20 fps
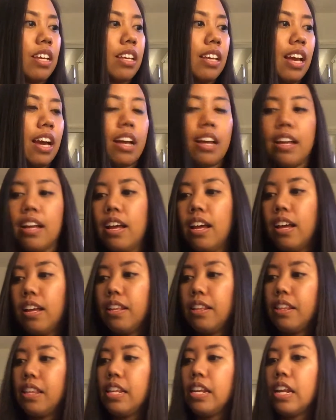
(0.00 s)
Yeah,
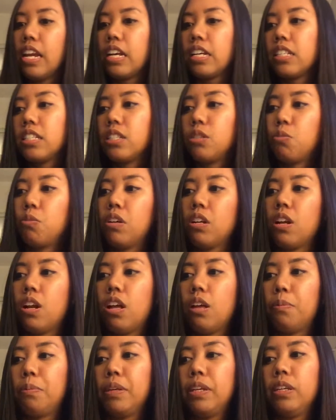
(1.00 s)
the next one
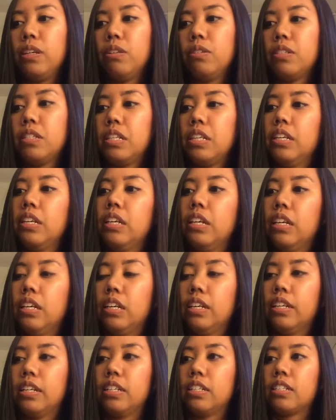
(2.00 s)
I'll be using
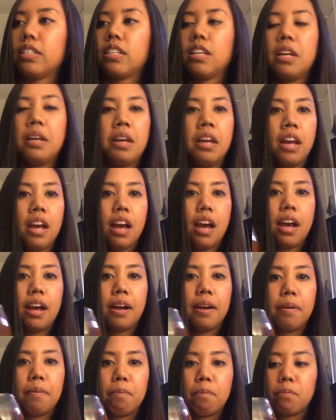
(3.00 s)
is,
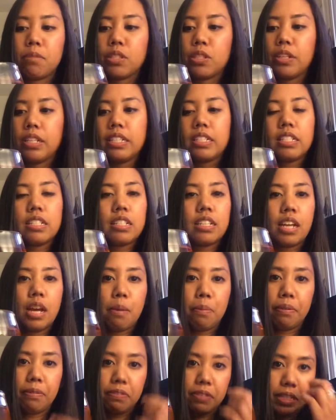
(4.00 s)
so this is a
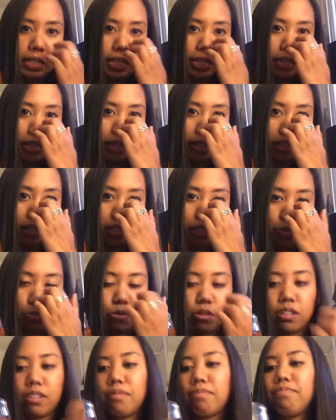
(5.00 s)
cup of tea, it's
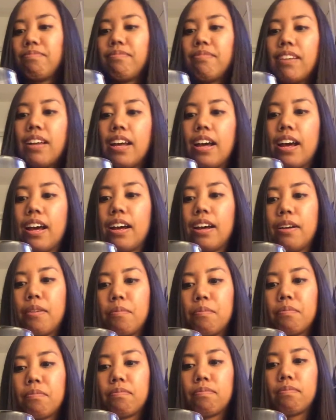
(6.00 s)
warm.
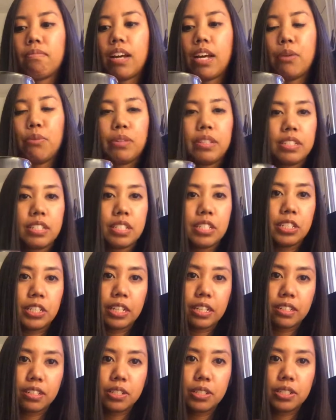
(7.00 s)
I wouldn't
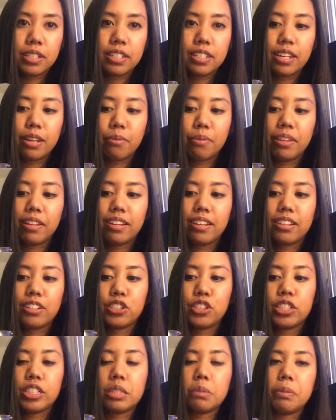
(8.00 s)
suggest using tea with kids
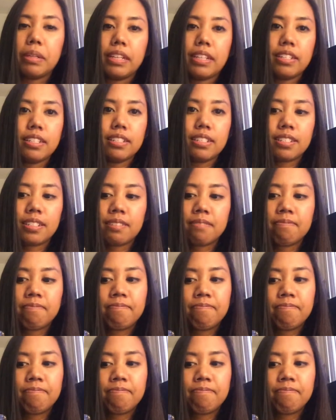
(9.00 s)
just because